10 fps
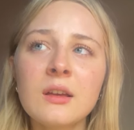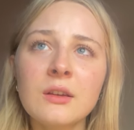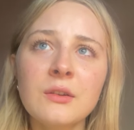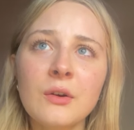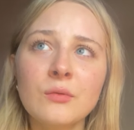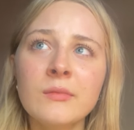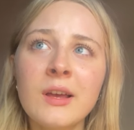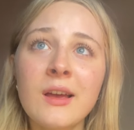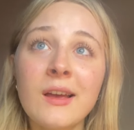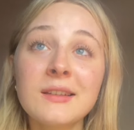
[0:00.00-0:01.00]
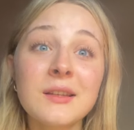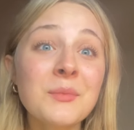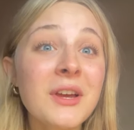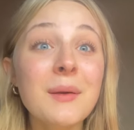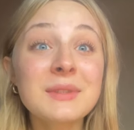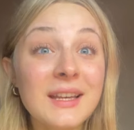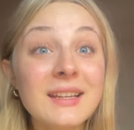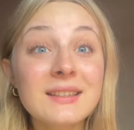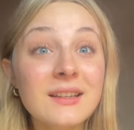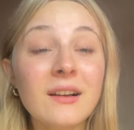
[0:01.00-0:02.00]
you know, sometimes
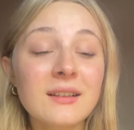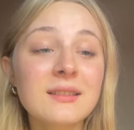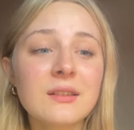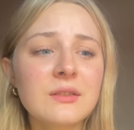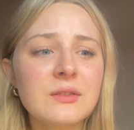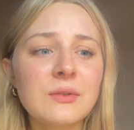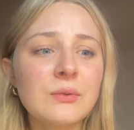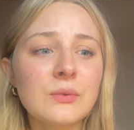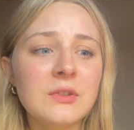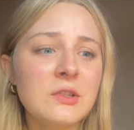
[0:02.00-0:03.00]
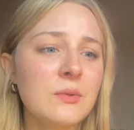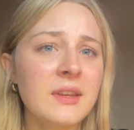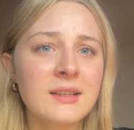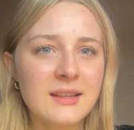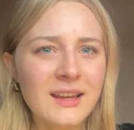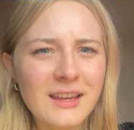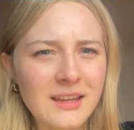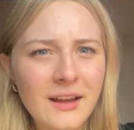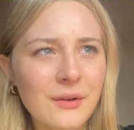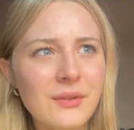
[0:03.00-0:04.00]
it sucks to do things like
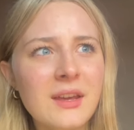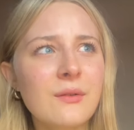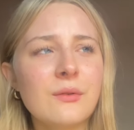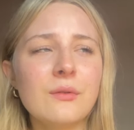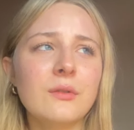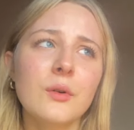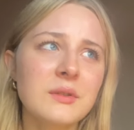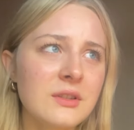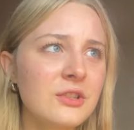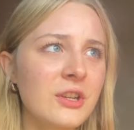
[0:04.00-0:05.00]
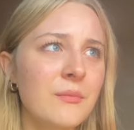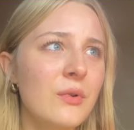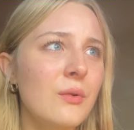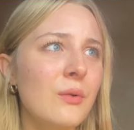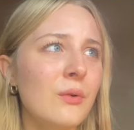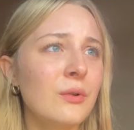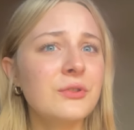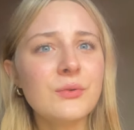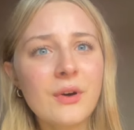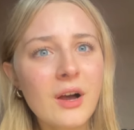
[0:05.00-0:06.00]
eat healthy or go to the gym or
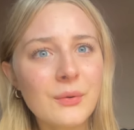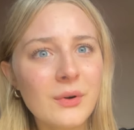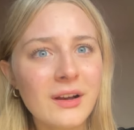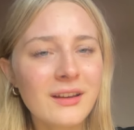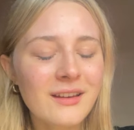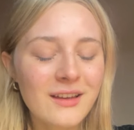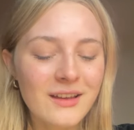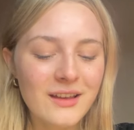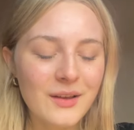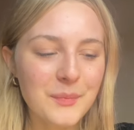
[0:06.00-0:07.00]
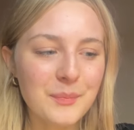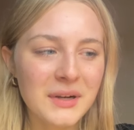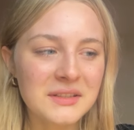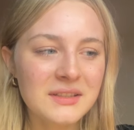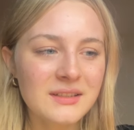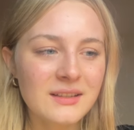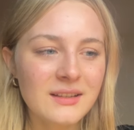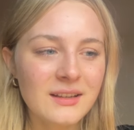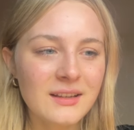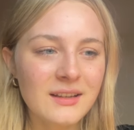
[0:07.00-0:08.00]
do the hard work. But
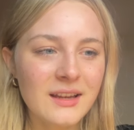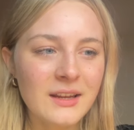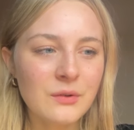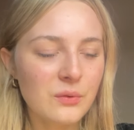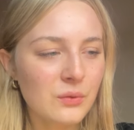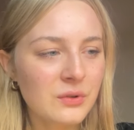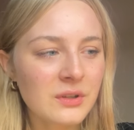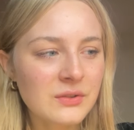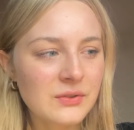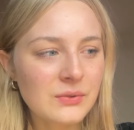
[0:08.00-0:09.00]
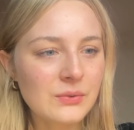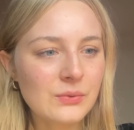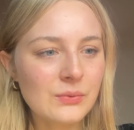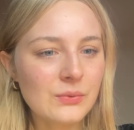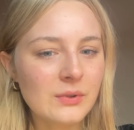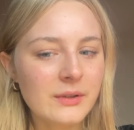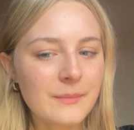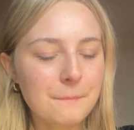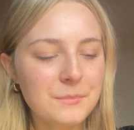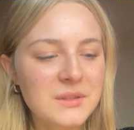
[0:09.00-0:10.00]
in order to
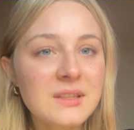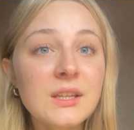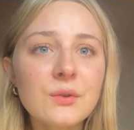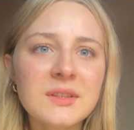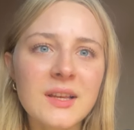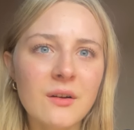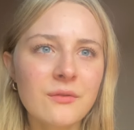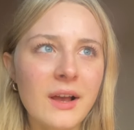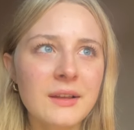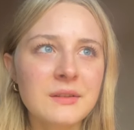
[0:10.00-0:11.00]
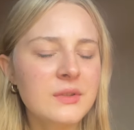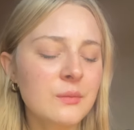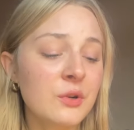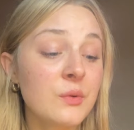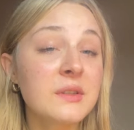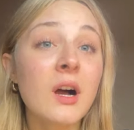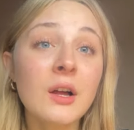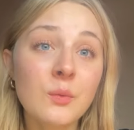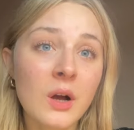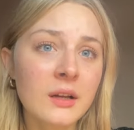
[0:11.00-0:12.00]
see yourself as someone who is
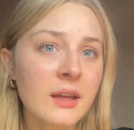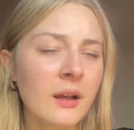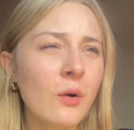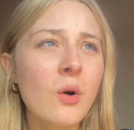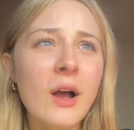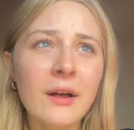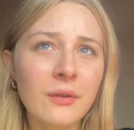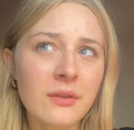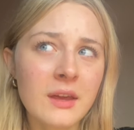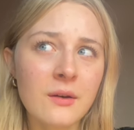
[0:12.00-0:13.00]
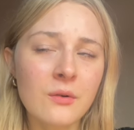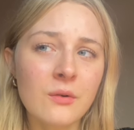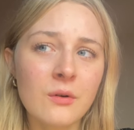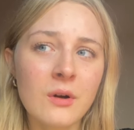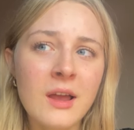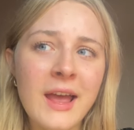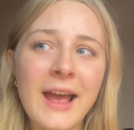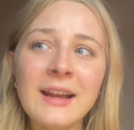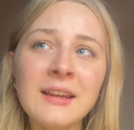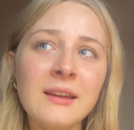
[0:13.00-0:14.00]
hardworking or healthy or
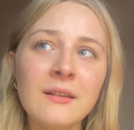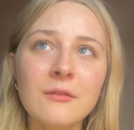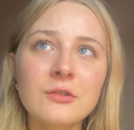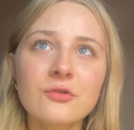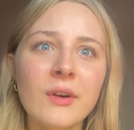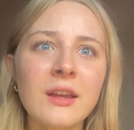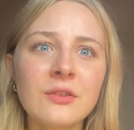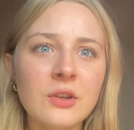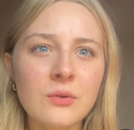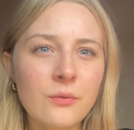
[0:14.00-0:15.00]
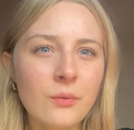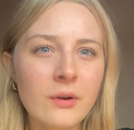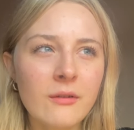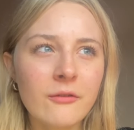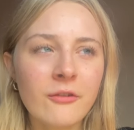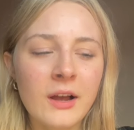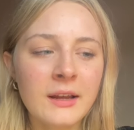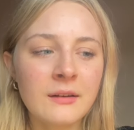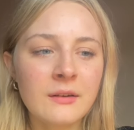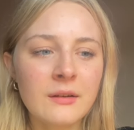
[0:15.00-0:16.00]
any trait that you
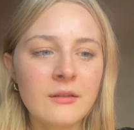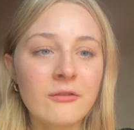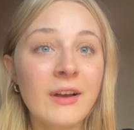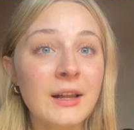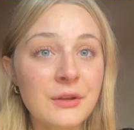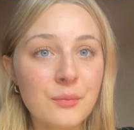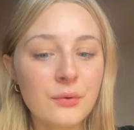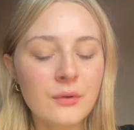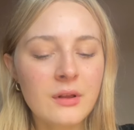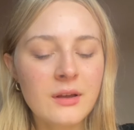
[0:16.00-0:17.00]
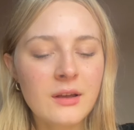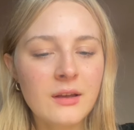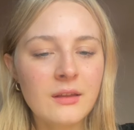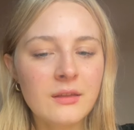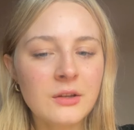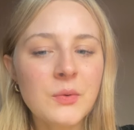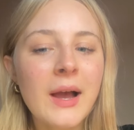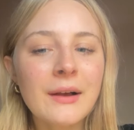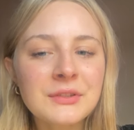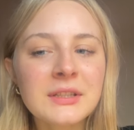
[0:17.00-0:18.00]
find valuable, then you
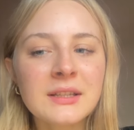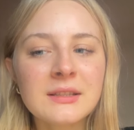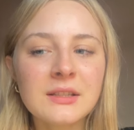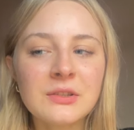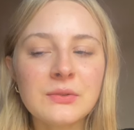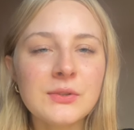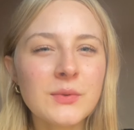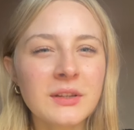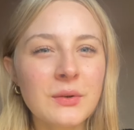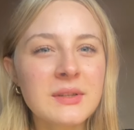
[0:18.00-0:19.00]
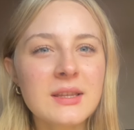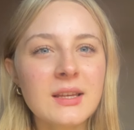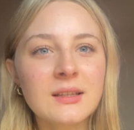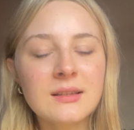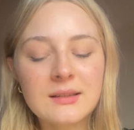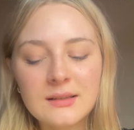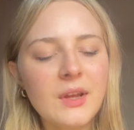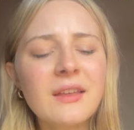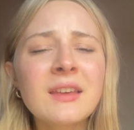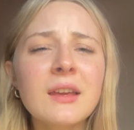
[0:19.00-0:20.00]
have to continue doing those things.
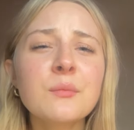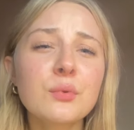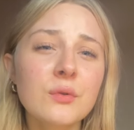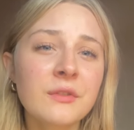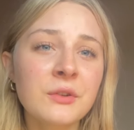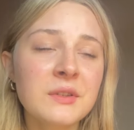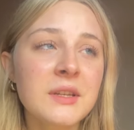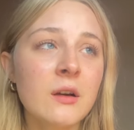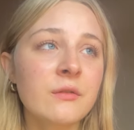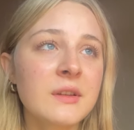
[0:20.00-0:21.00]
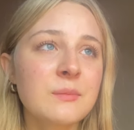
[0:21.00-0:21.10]
I think improving yourself is